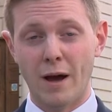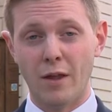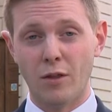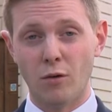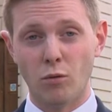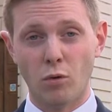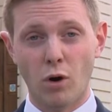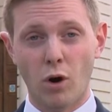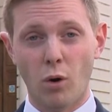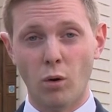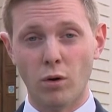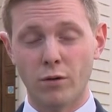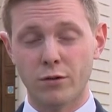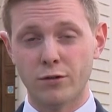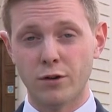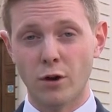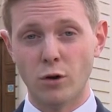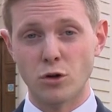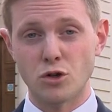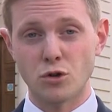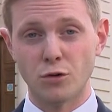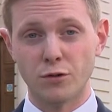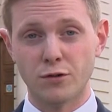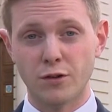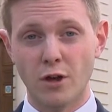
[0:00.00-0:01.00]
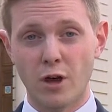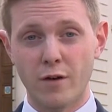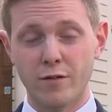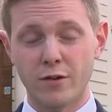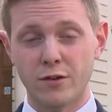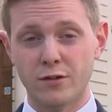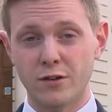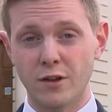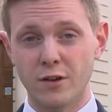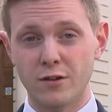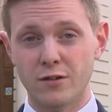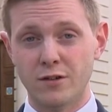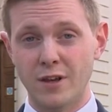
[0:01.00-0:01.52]
about the role of social
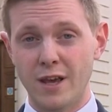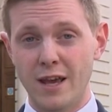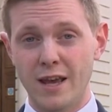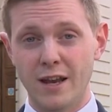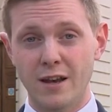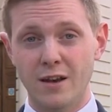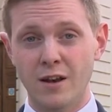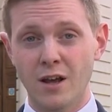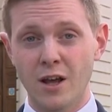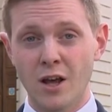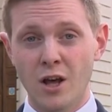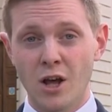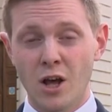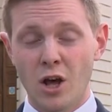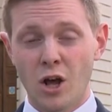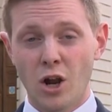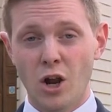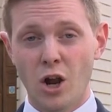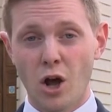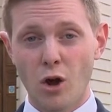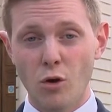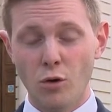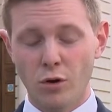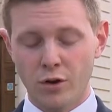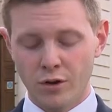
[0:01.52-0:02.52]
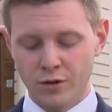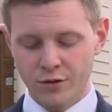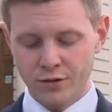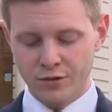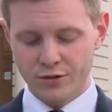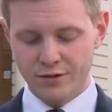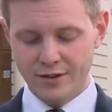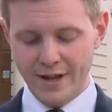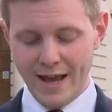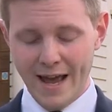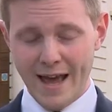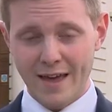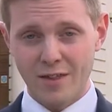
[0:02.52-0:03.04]
services in
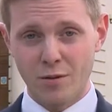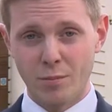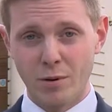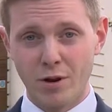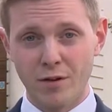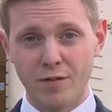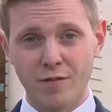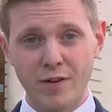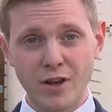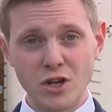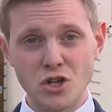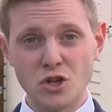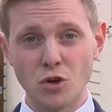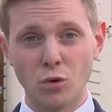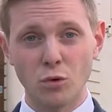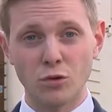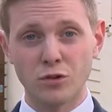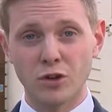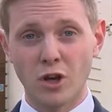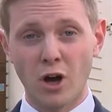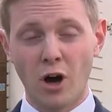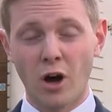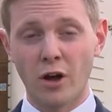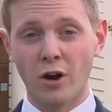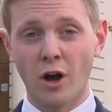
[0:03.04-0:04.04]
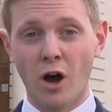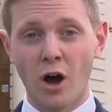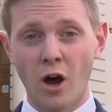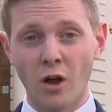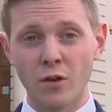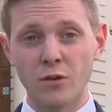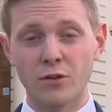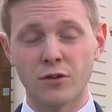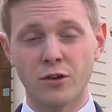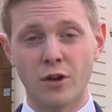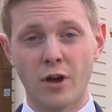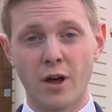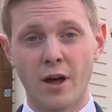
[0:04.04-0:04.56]
Logan's death, but officials can't
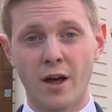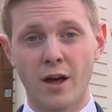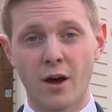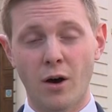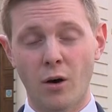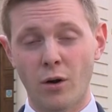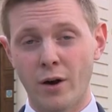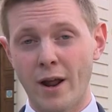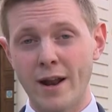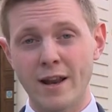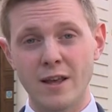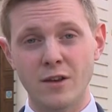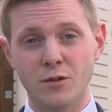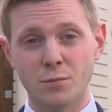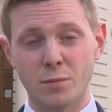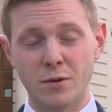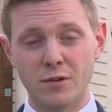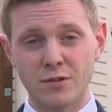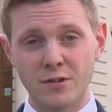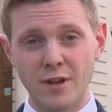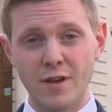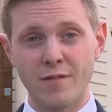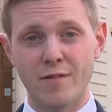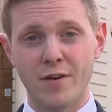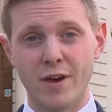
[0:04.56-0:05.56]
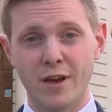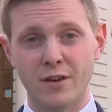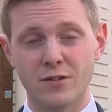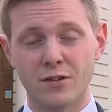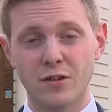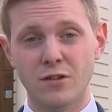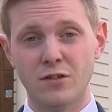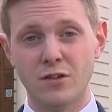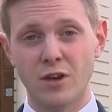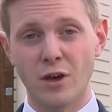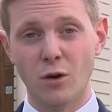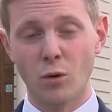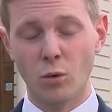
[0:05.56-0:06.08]
answer on any specifics
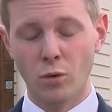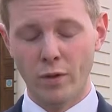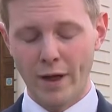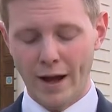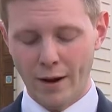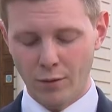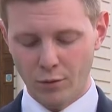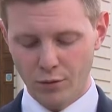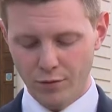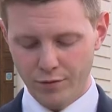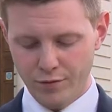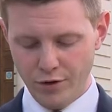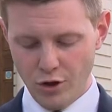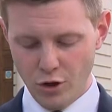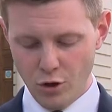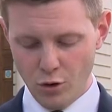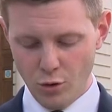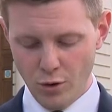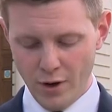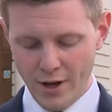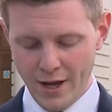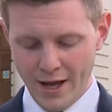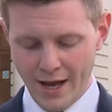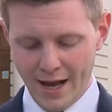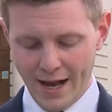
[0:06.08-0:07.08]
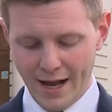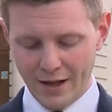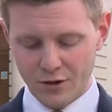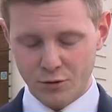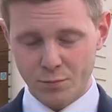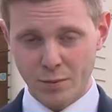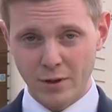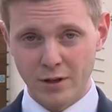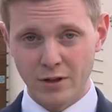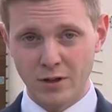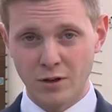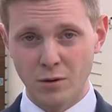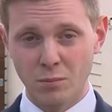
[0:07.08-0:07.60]
until that review has
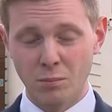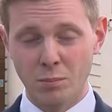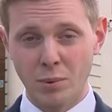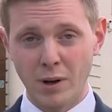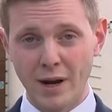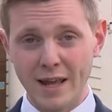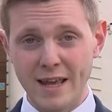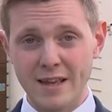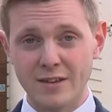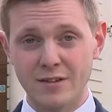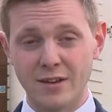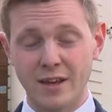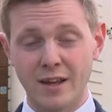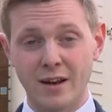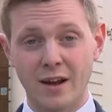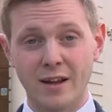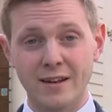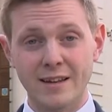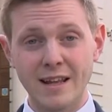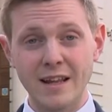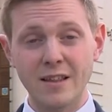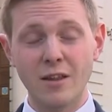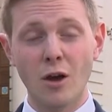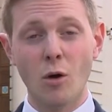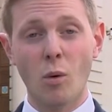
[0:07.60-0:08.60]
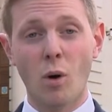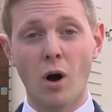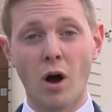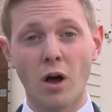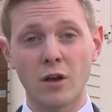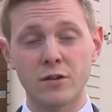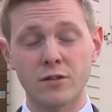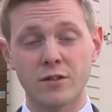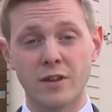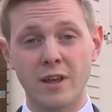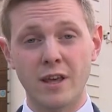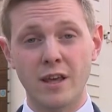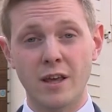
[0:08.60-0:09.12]
been completed. I did, though,
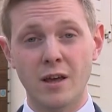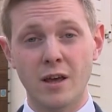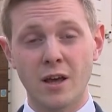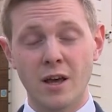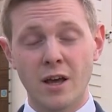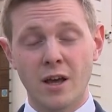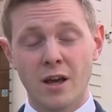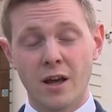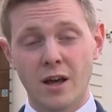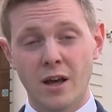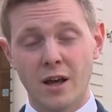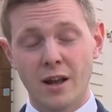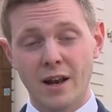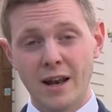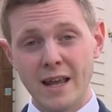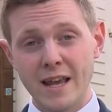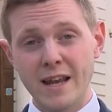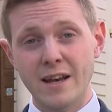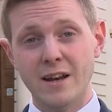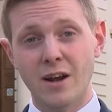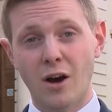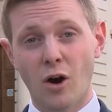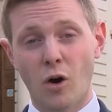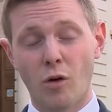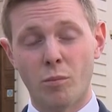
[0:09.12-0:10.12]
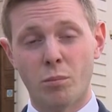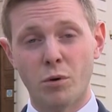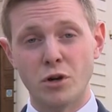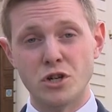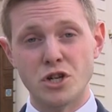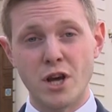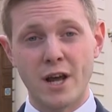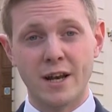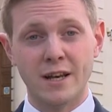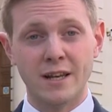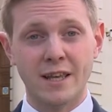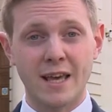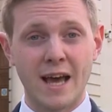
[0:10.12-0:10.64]
ask the leader of
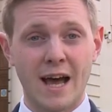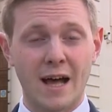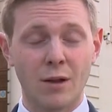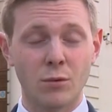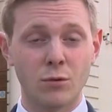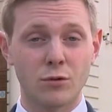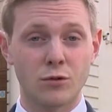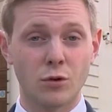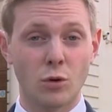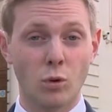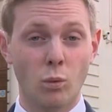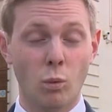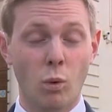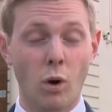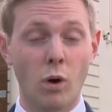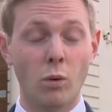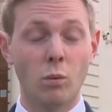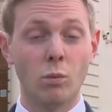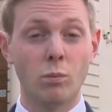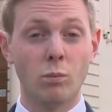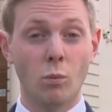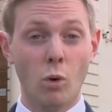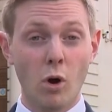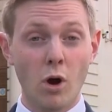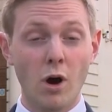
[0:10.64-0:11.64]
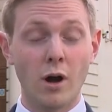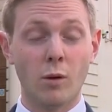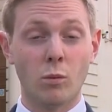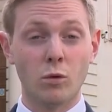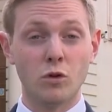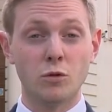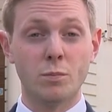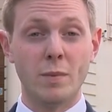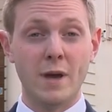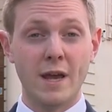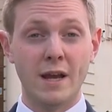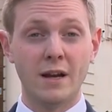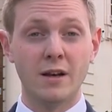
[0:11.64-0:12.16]
Bridgend Council what work
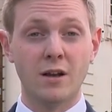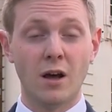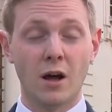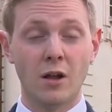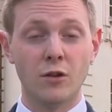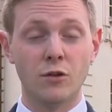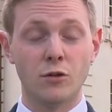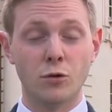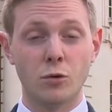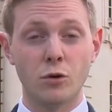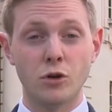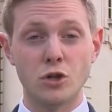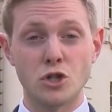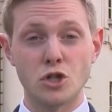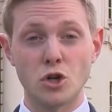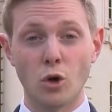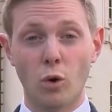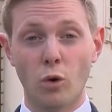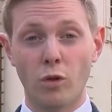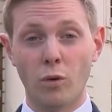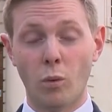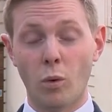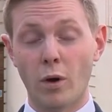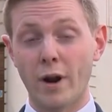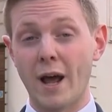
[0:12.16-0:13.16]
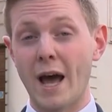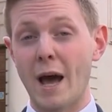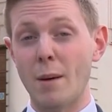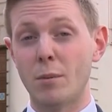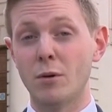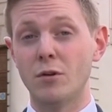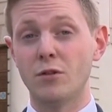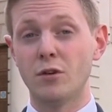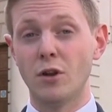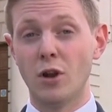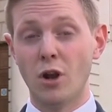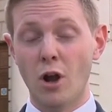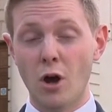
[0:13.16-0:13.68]
was being done to ensure that what
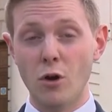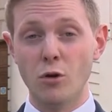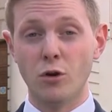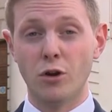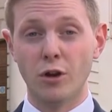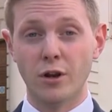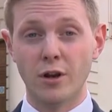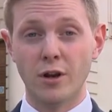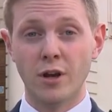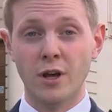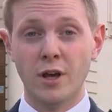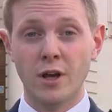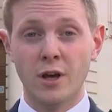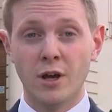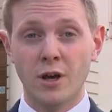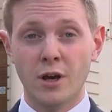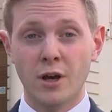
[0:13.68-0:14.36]
happened to Logan